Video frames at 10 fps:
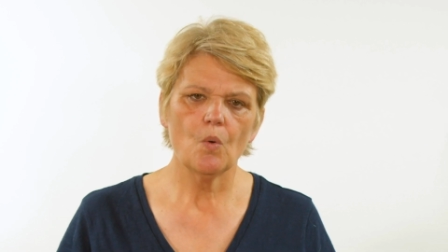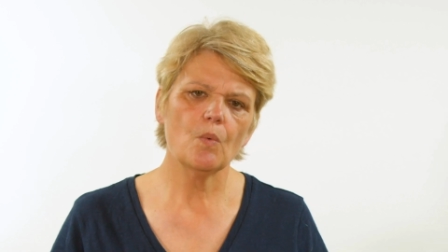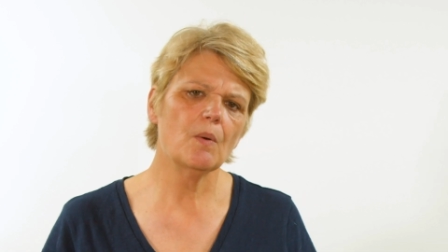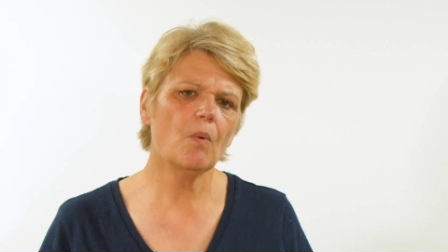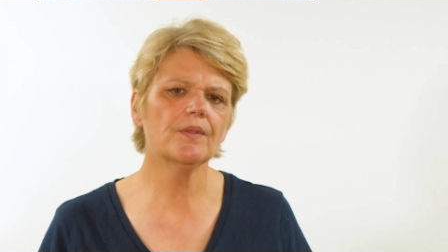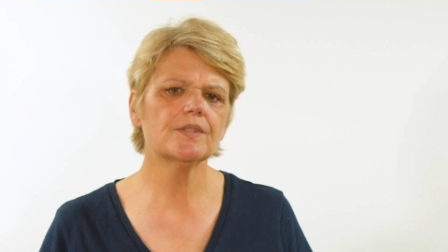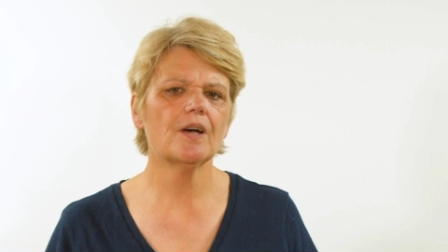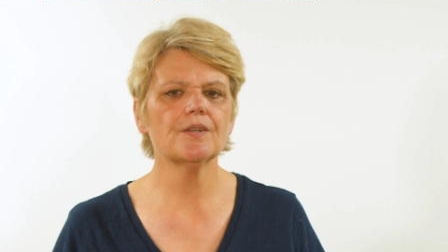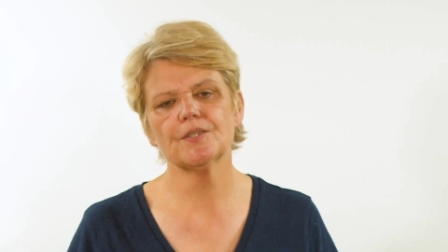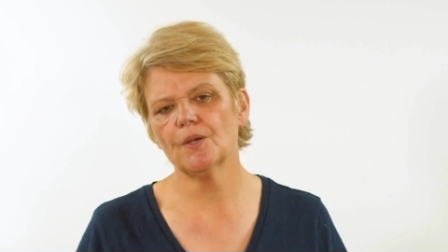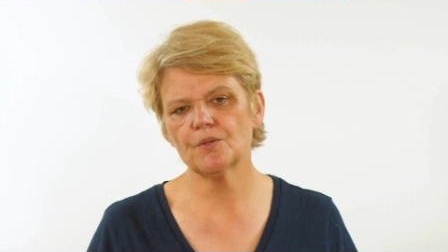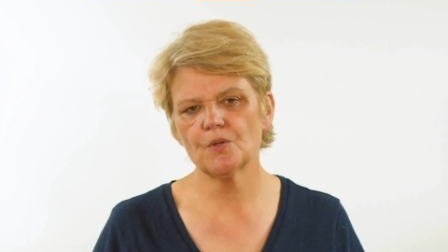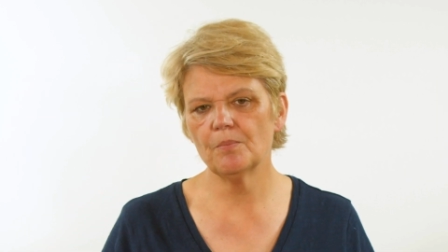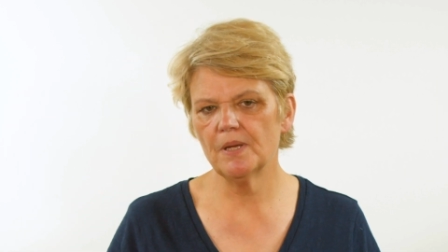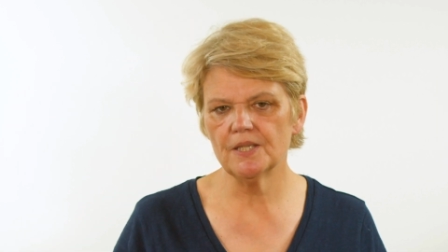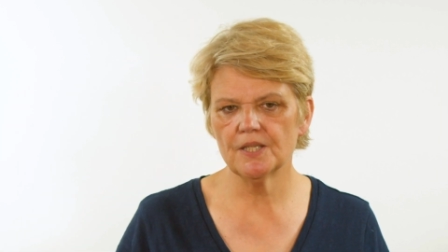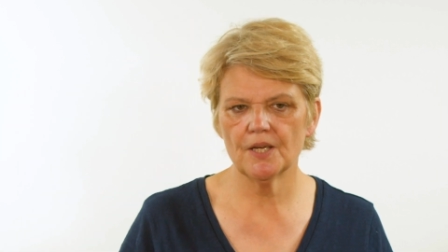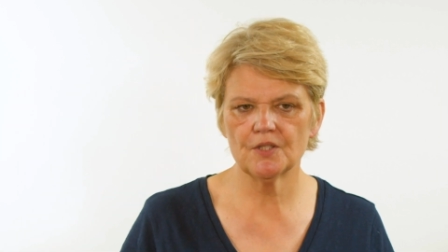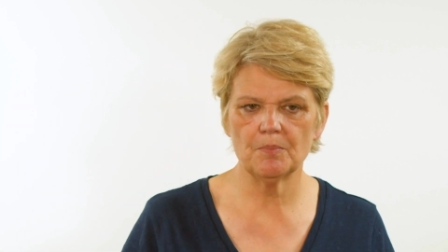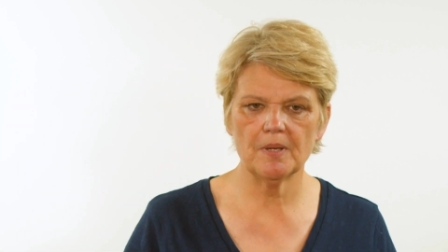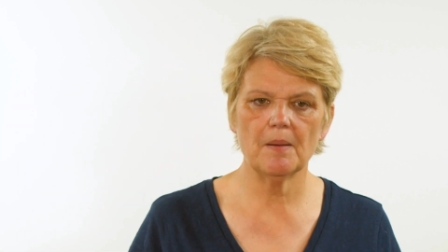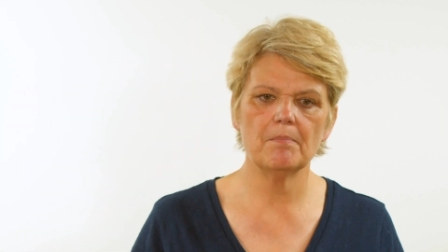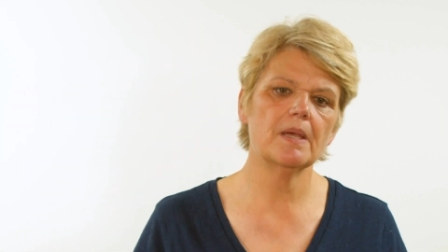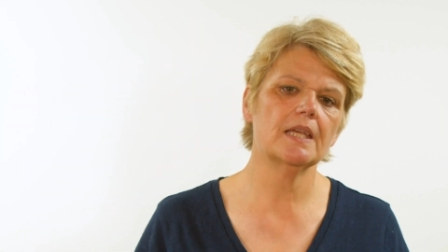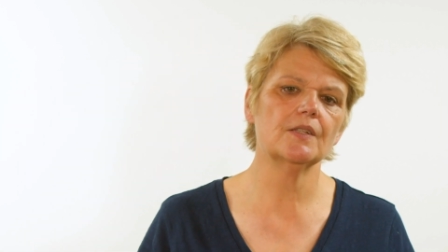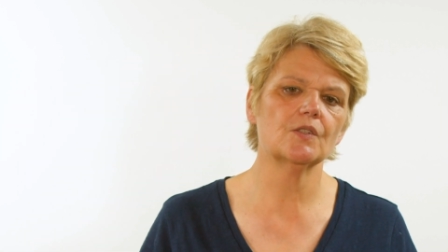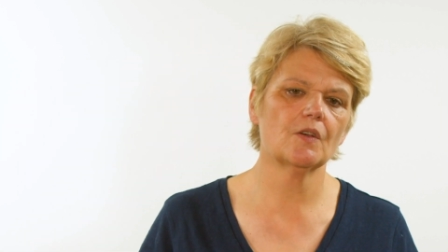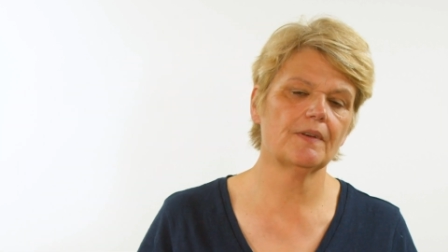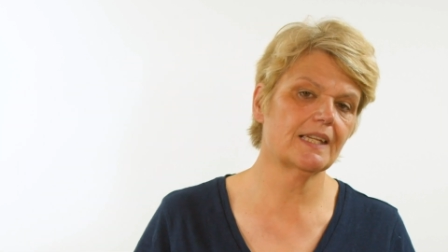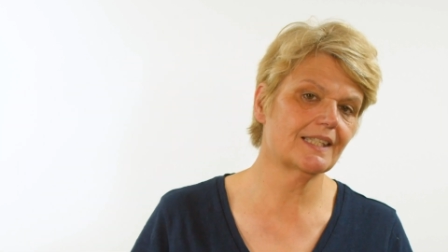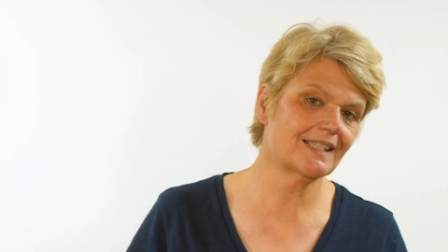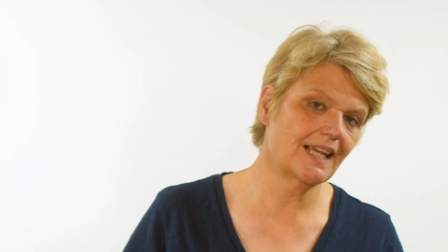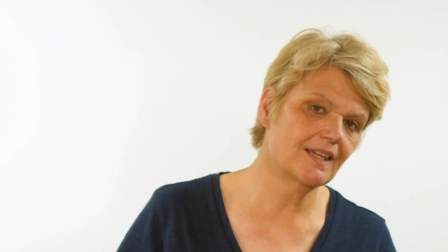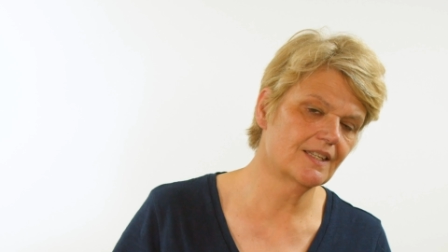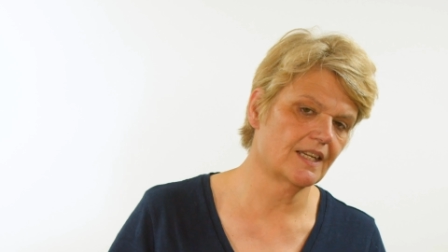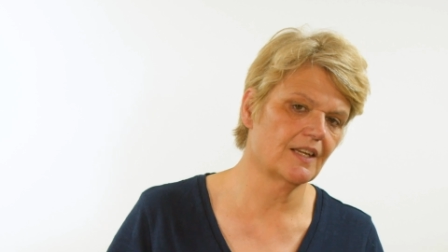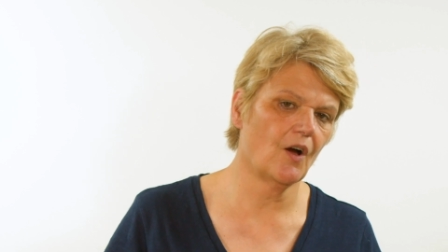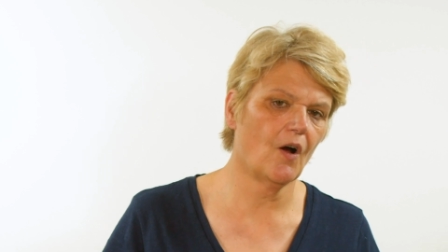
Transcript: We want our social media to be a means of extending